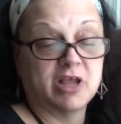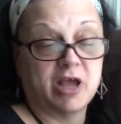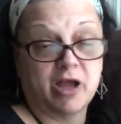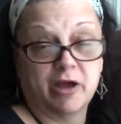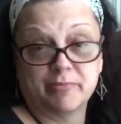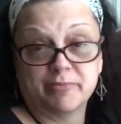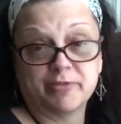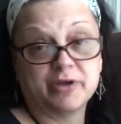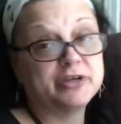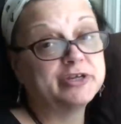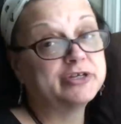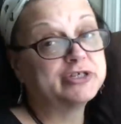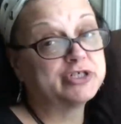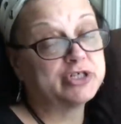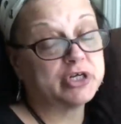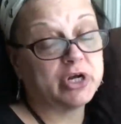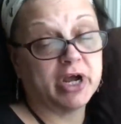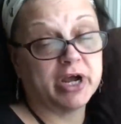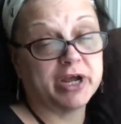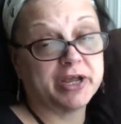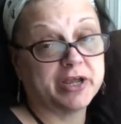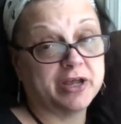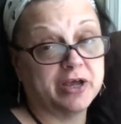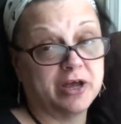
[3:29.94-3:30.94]
I'm going to
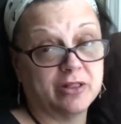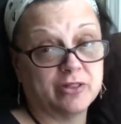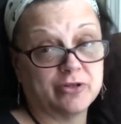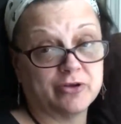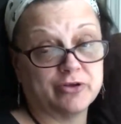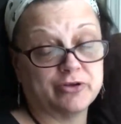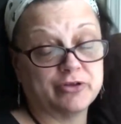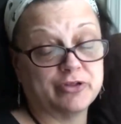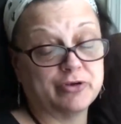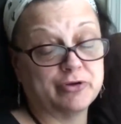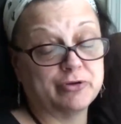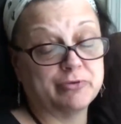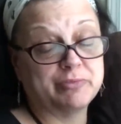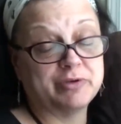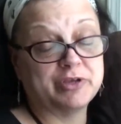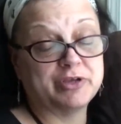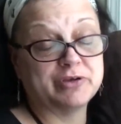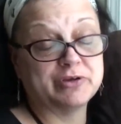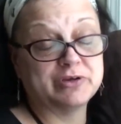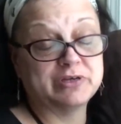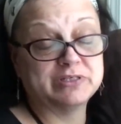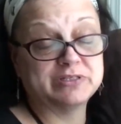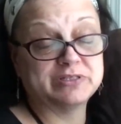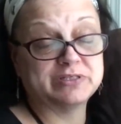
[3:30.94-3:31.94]
try and color though
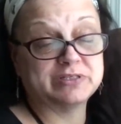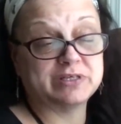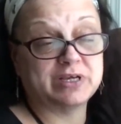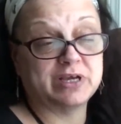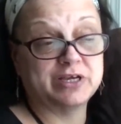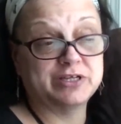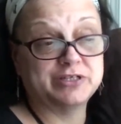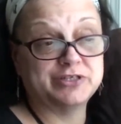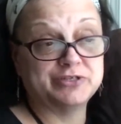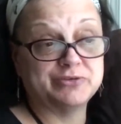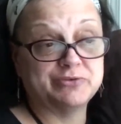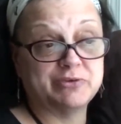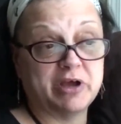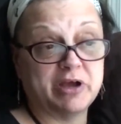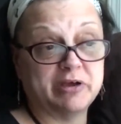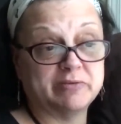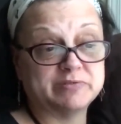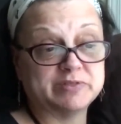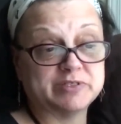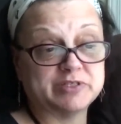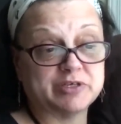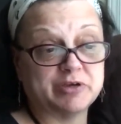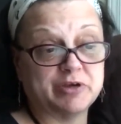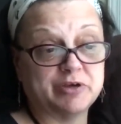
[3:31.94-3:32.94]
because I do have
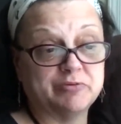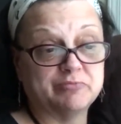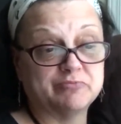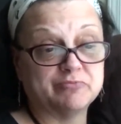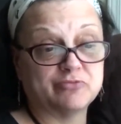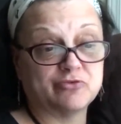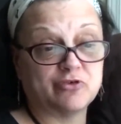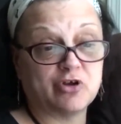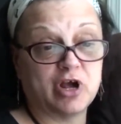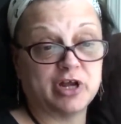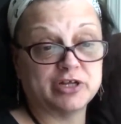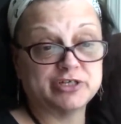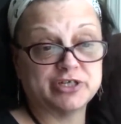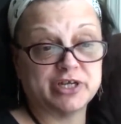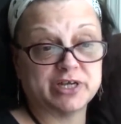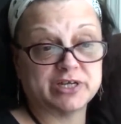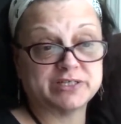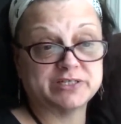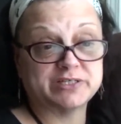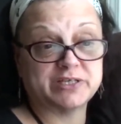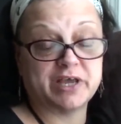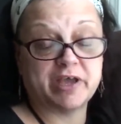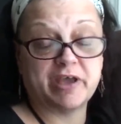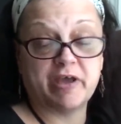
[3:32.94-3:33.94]
some
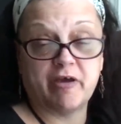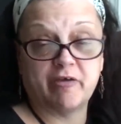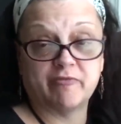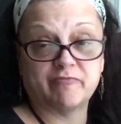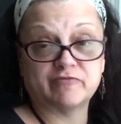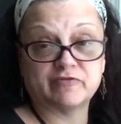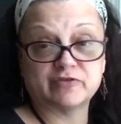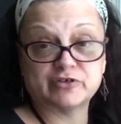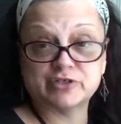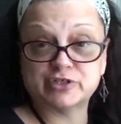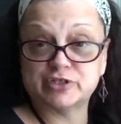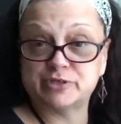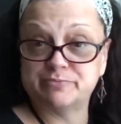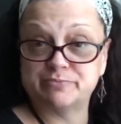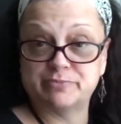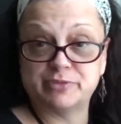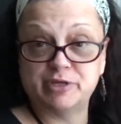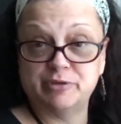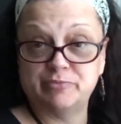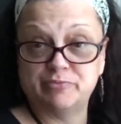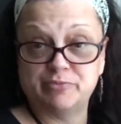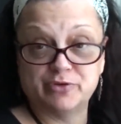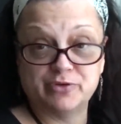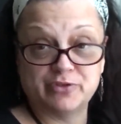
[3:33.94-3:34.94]
projects I have for some
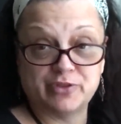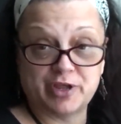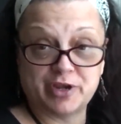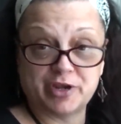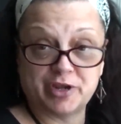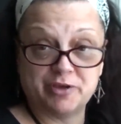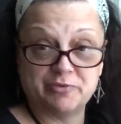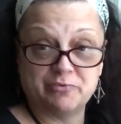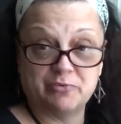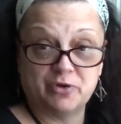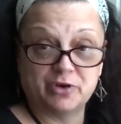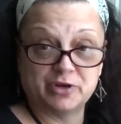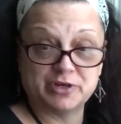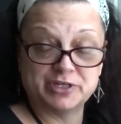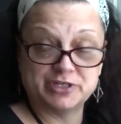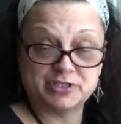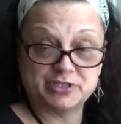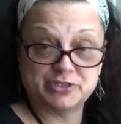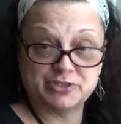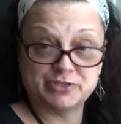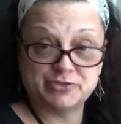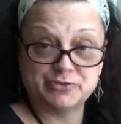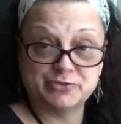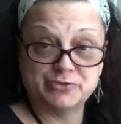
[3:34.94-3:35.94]
people that I wanted
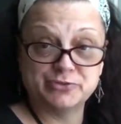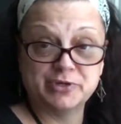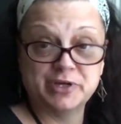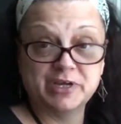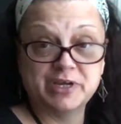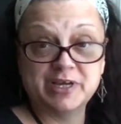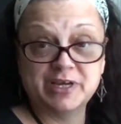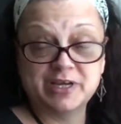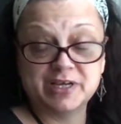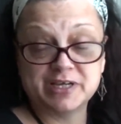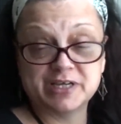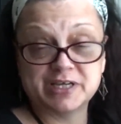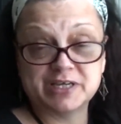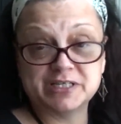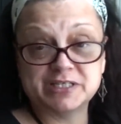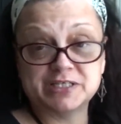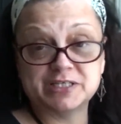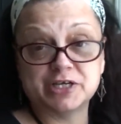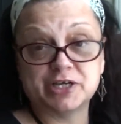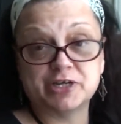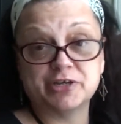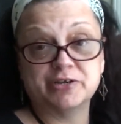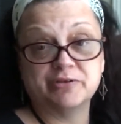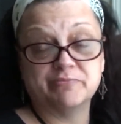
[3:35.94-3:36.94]
to get
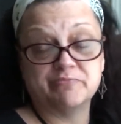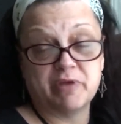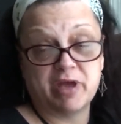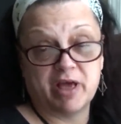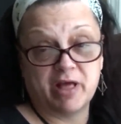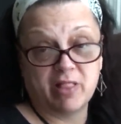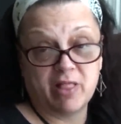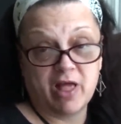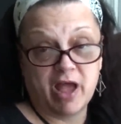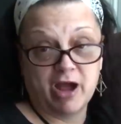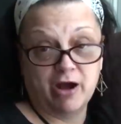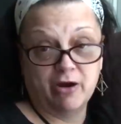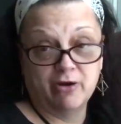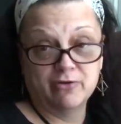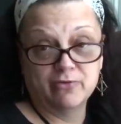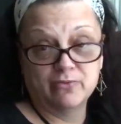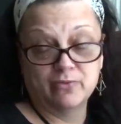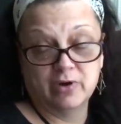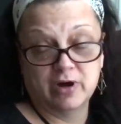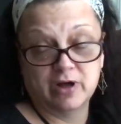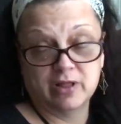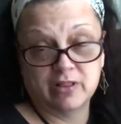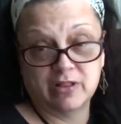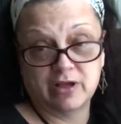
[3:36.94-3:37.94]
done and mail out
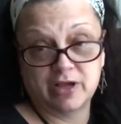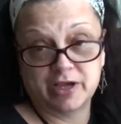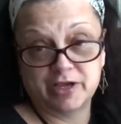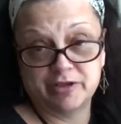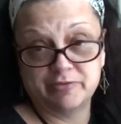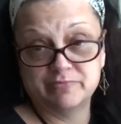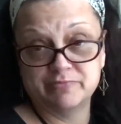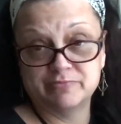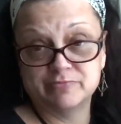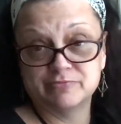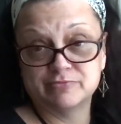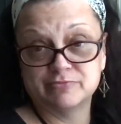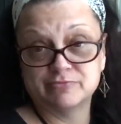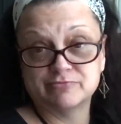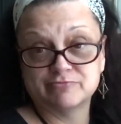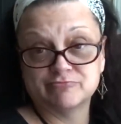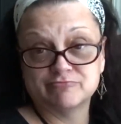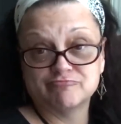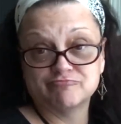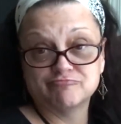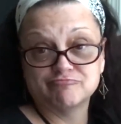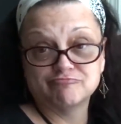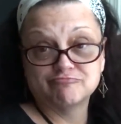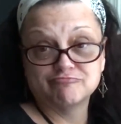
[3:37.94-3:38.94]
while I'm
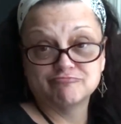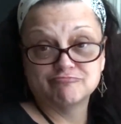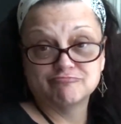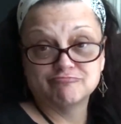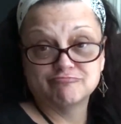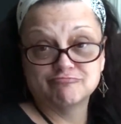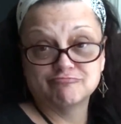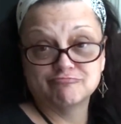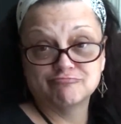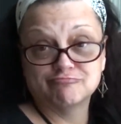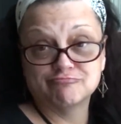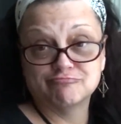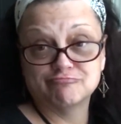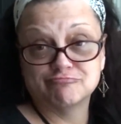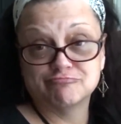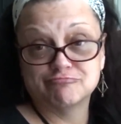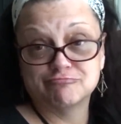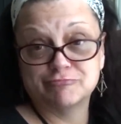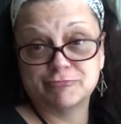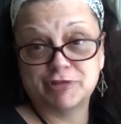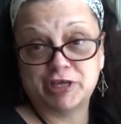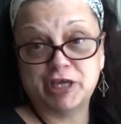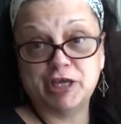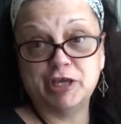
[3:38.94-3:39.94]

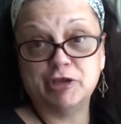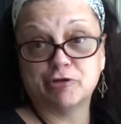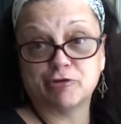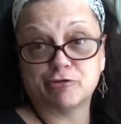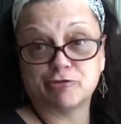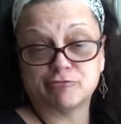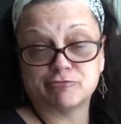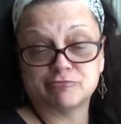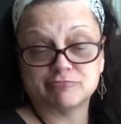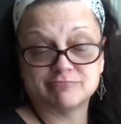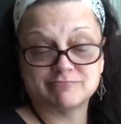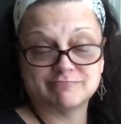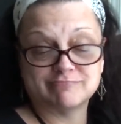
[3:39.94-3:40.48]
here.